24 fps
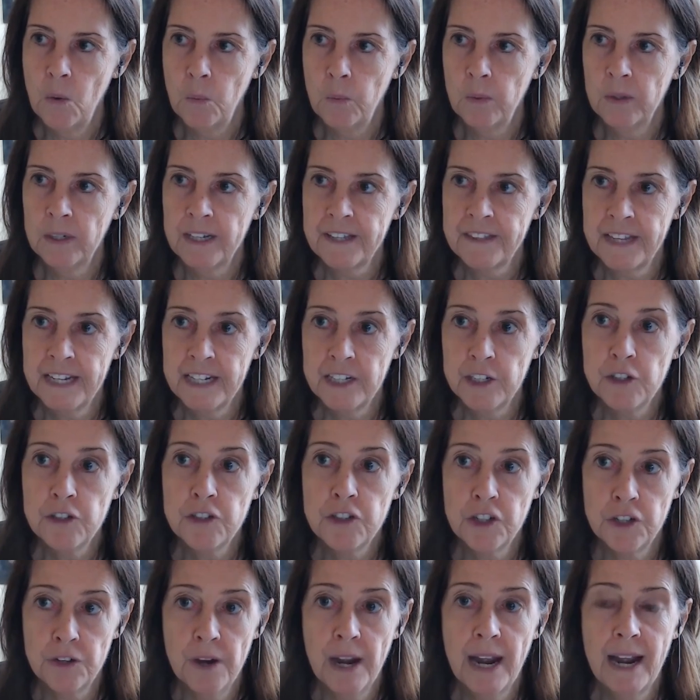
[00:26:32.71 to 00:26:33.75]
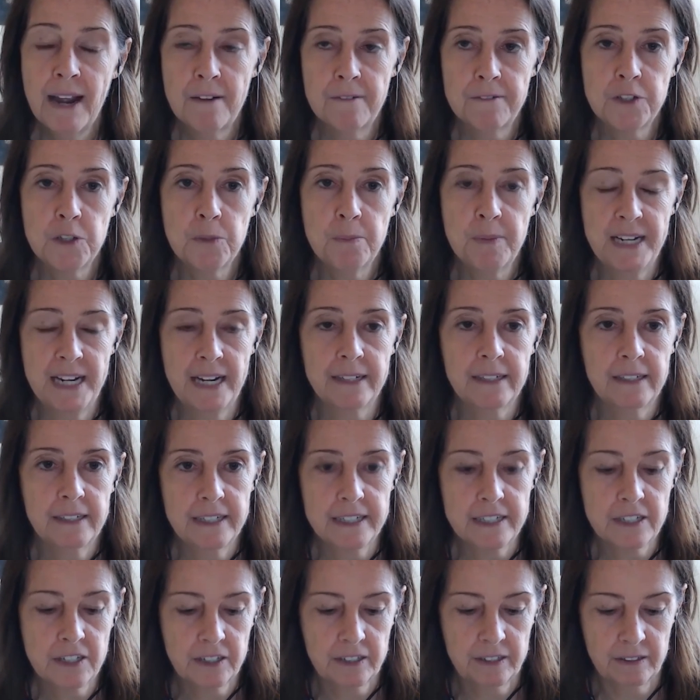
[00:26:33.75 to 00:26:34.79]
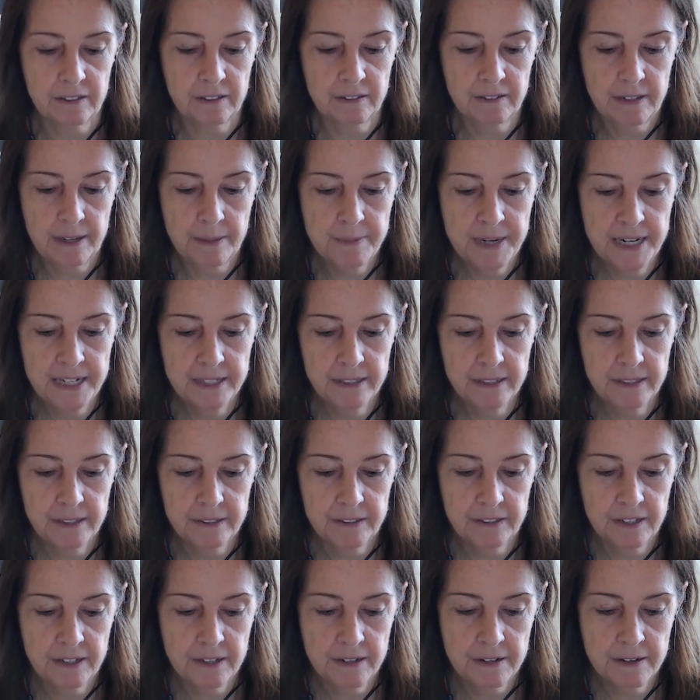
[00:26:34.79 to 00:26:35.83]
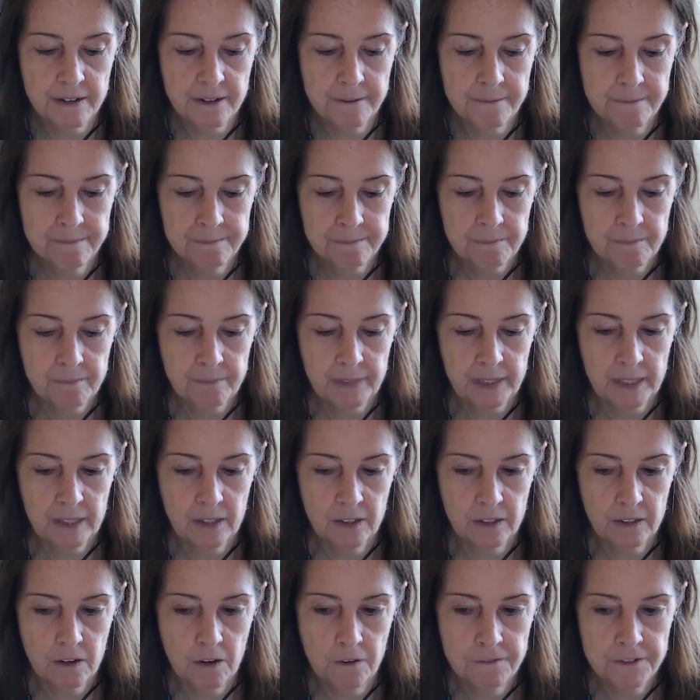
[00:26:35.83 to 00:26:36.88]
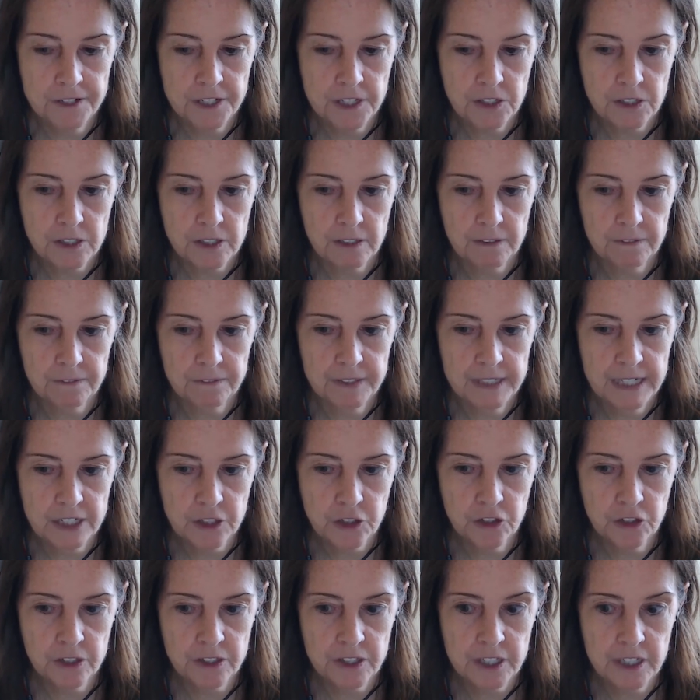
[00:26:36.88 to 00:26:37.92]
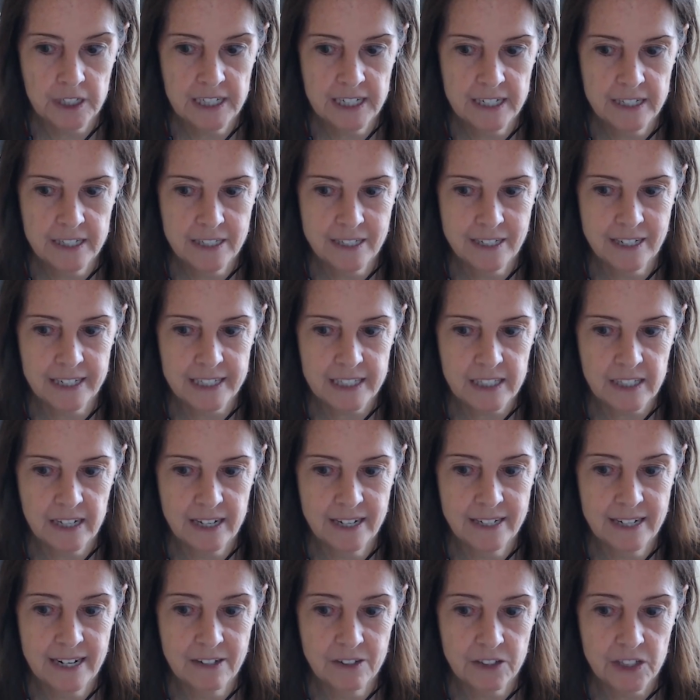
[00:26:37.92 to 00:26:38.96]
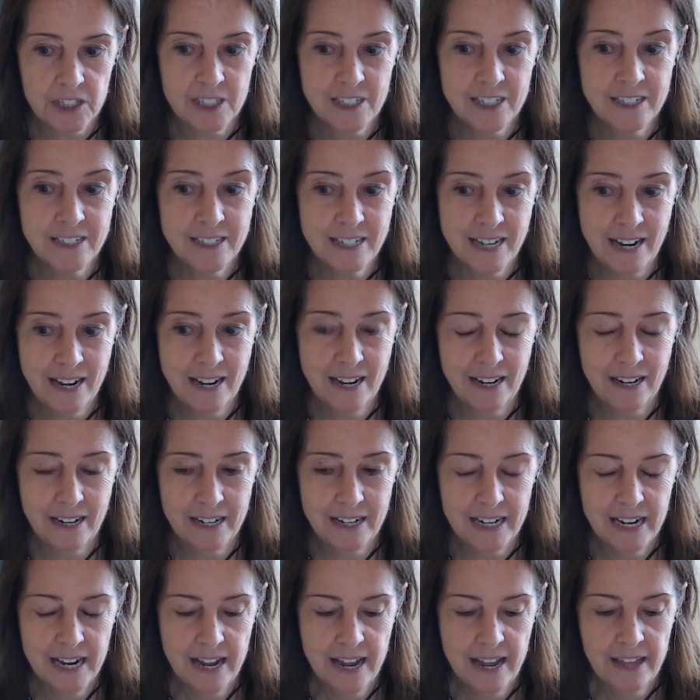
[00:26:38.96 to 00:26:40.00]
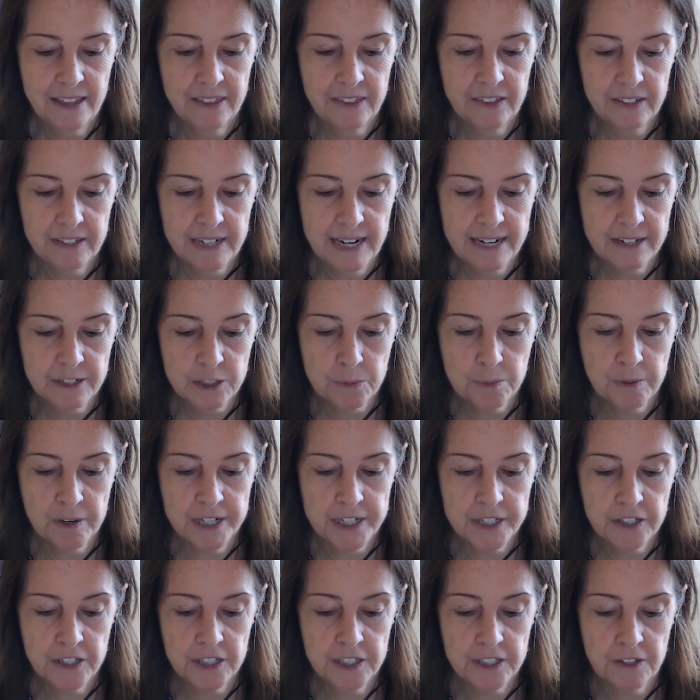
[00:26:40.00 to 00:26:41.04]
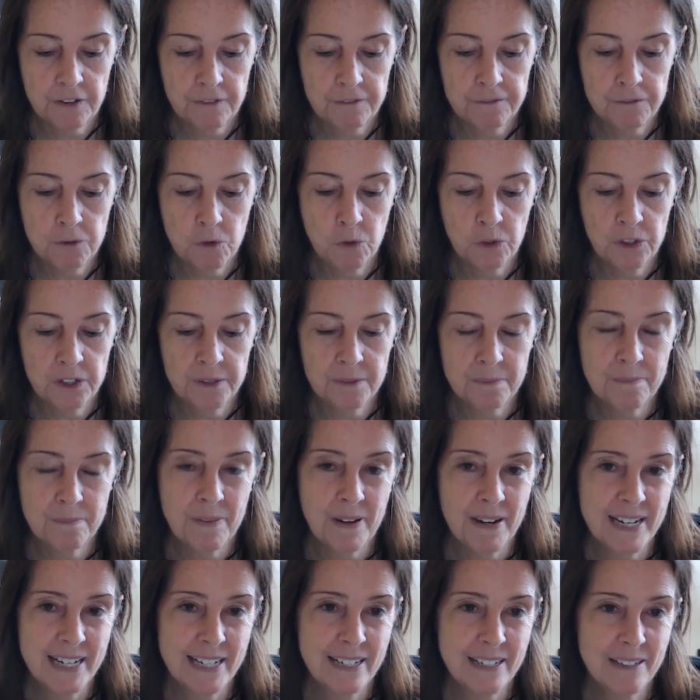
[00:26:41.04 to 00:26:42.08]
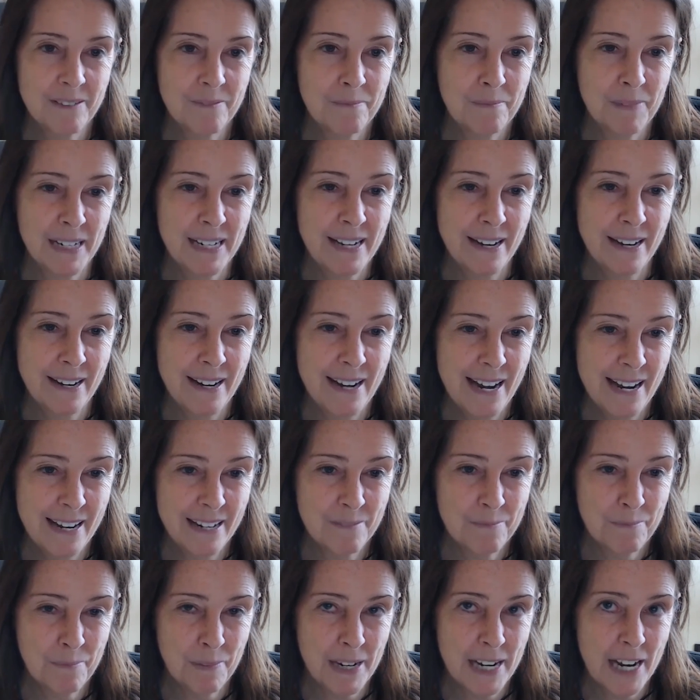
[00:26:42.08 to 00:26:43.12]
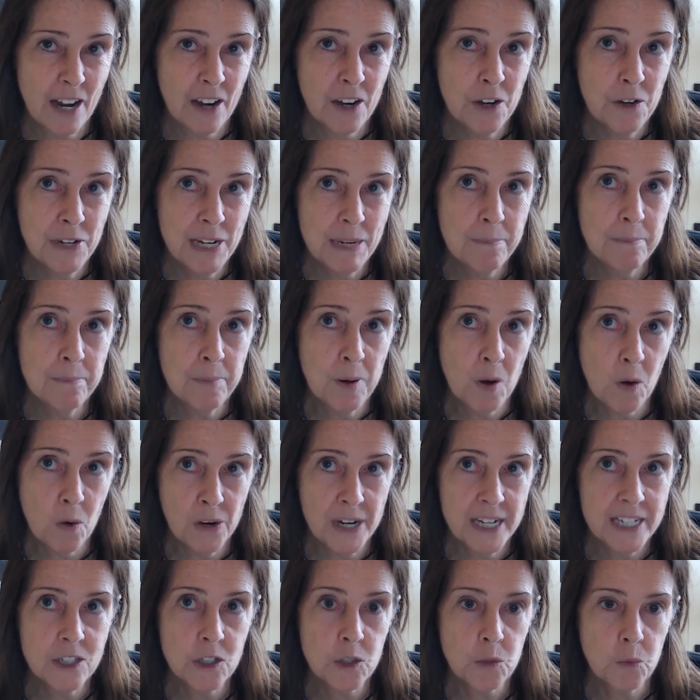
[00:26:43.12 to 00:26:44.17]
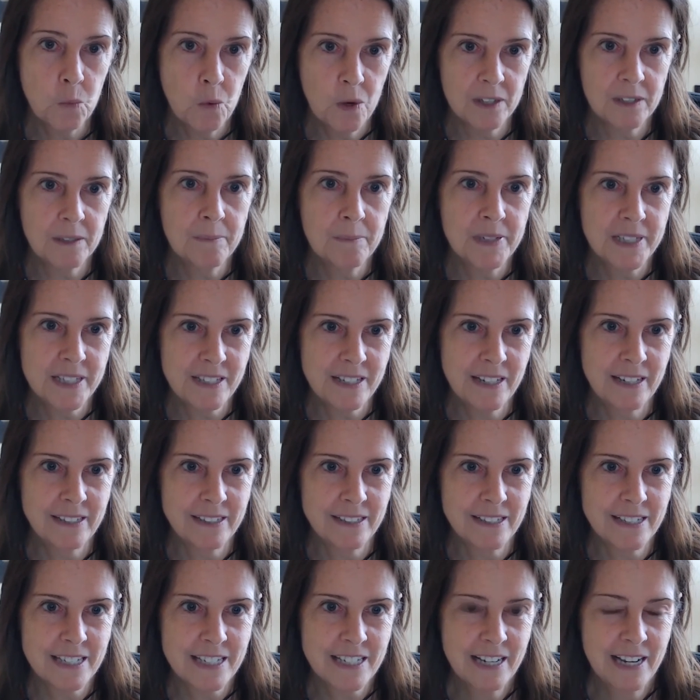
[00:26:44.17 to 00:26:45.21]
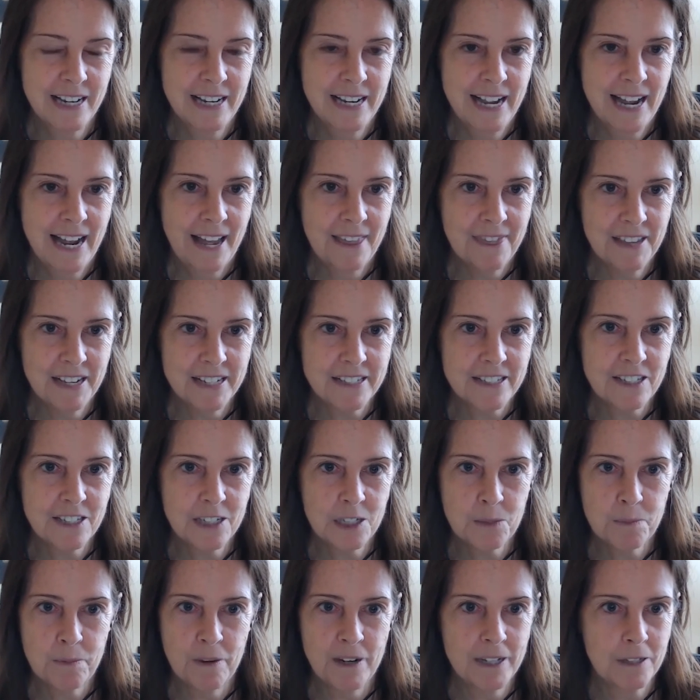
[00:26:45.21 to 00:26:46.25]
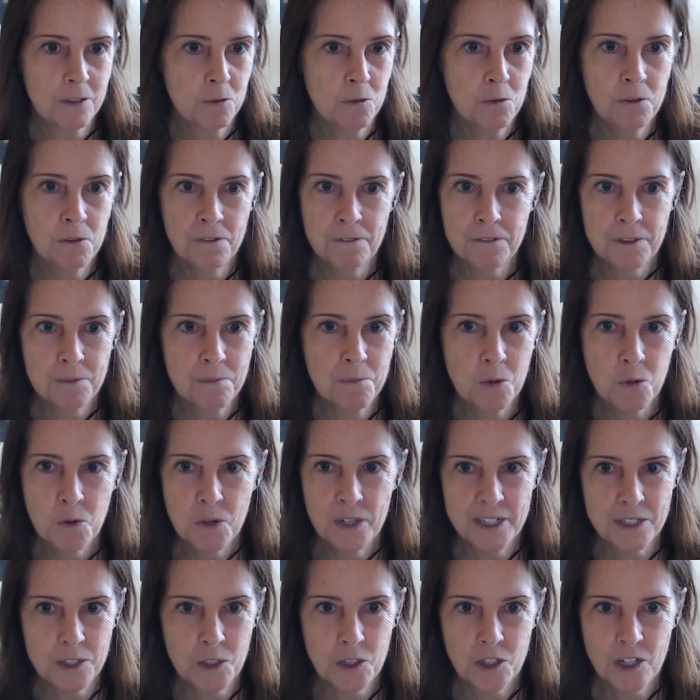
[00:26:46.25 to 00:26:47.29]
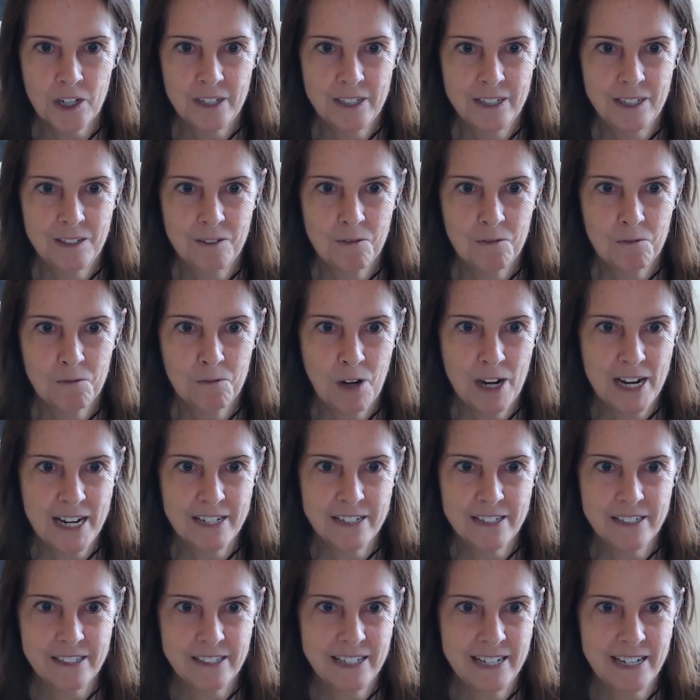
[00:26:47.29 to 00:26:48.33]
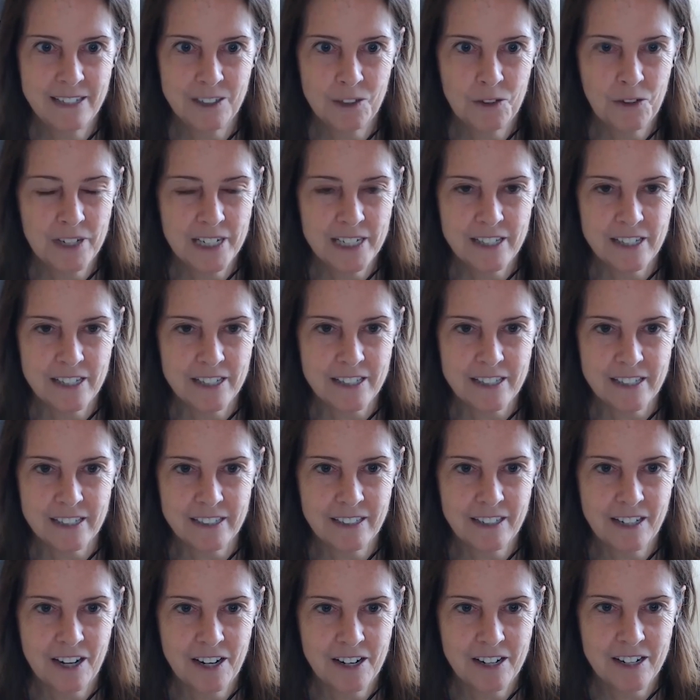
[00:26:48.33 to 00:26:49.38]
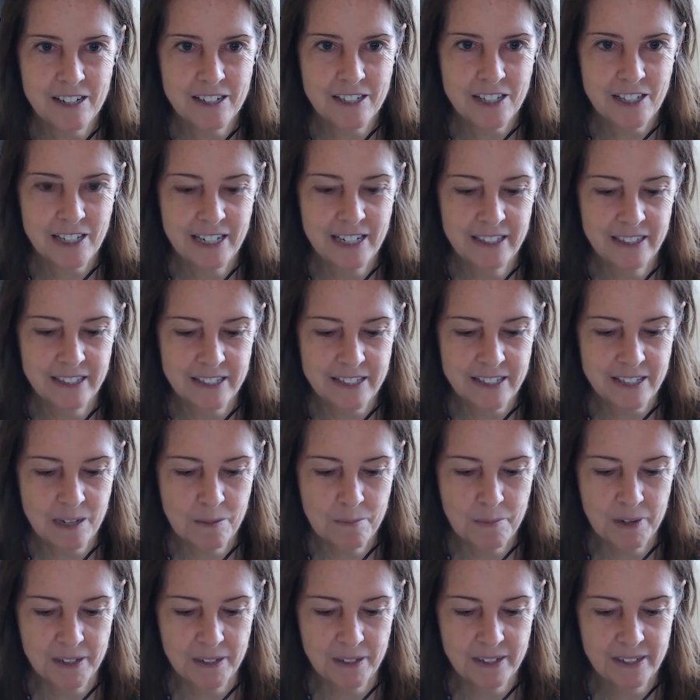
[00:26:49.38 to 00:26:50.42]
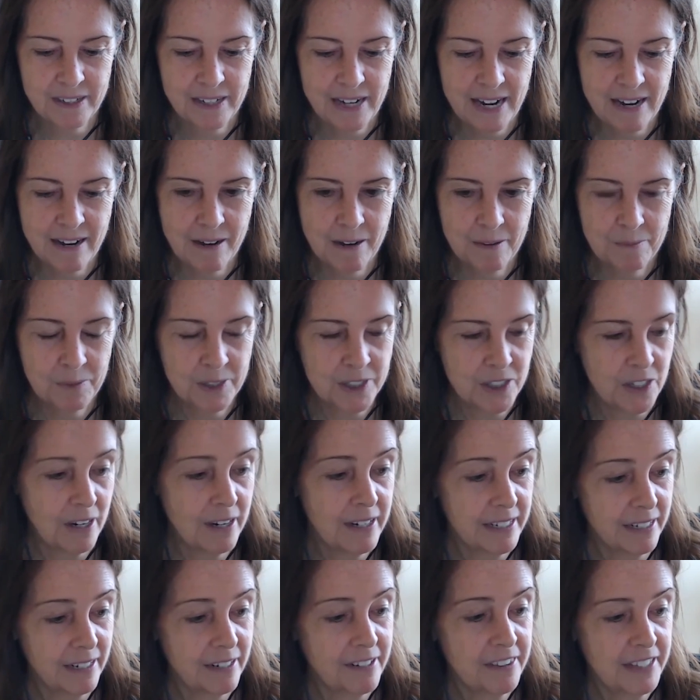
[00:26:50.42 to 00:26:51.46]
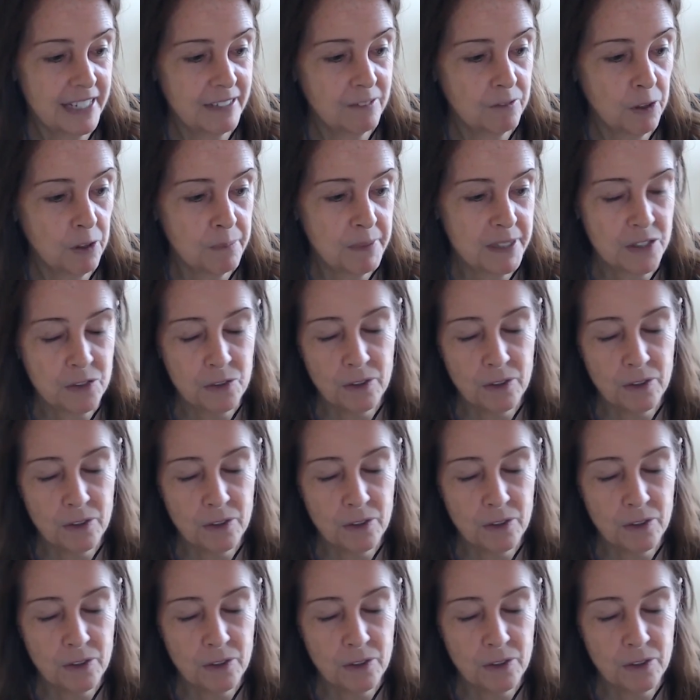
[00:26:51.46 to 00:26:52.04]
Well, I think you do have to be analytical. I mean, the Office for National Statistics announced today that house prices have fallen by only 0.1%, and that's despite all of the mortgage rate increases that occurred in the summer, which I think Robin's